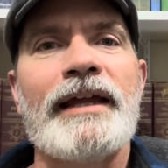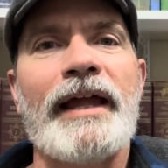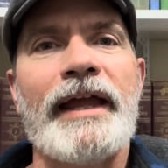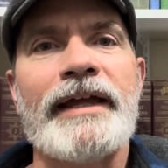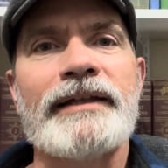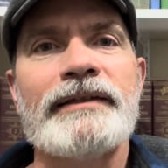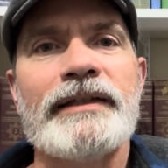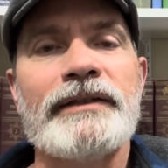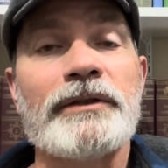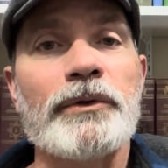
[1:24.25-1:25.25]
And
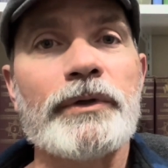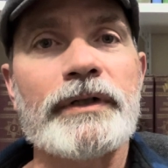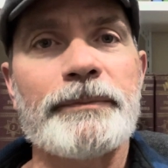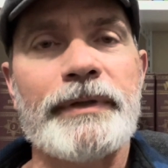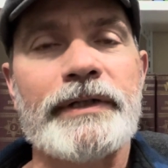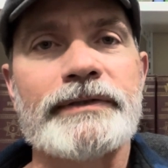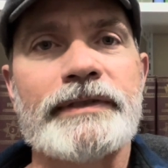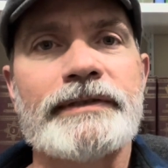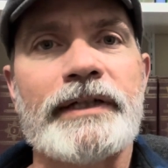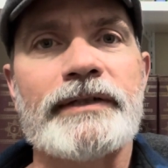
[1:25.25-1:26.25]
then the Lord appears
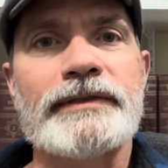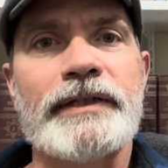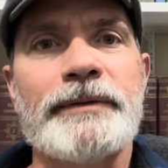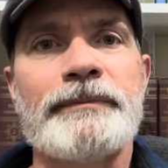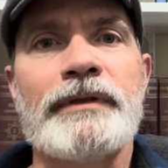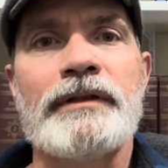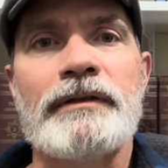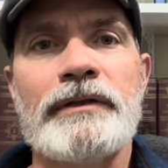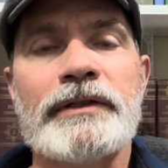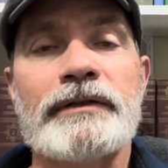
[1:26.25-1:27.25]
and tells him,
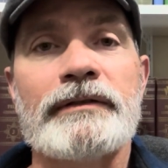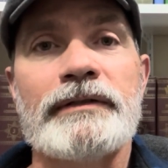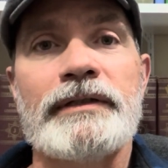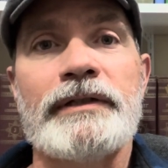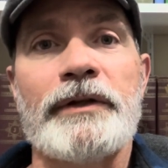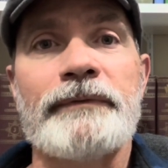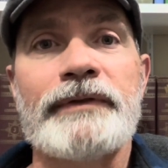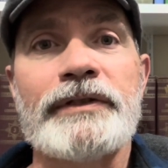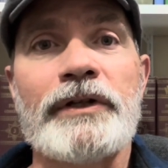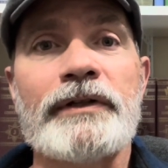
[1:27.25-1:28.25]
look, if
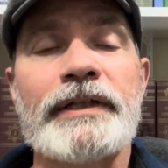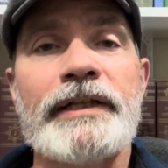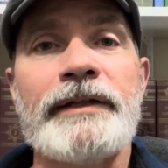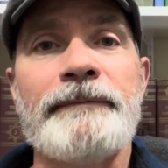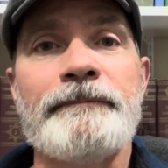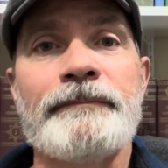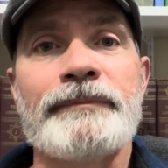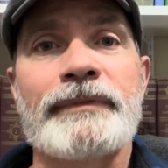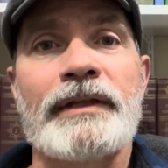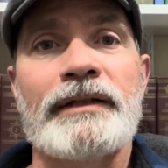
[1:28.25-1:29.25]
the donkey
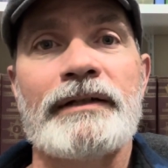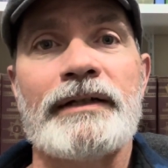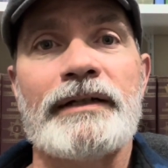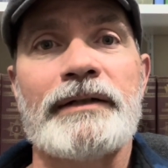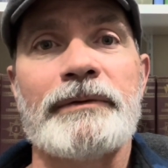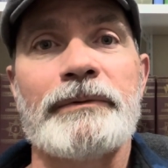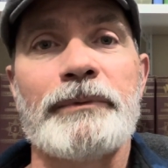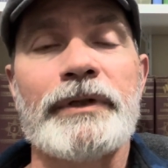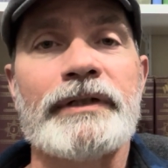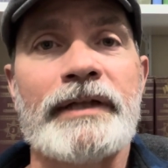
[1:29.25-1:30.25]

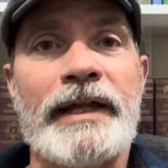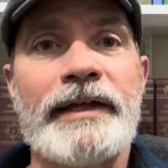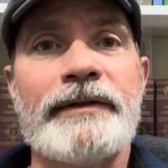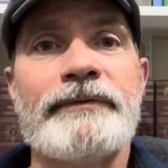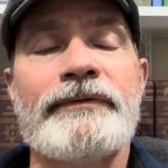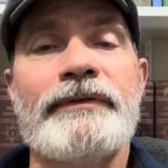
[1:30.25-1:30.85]
wouldn't have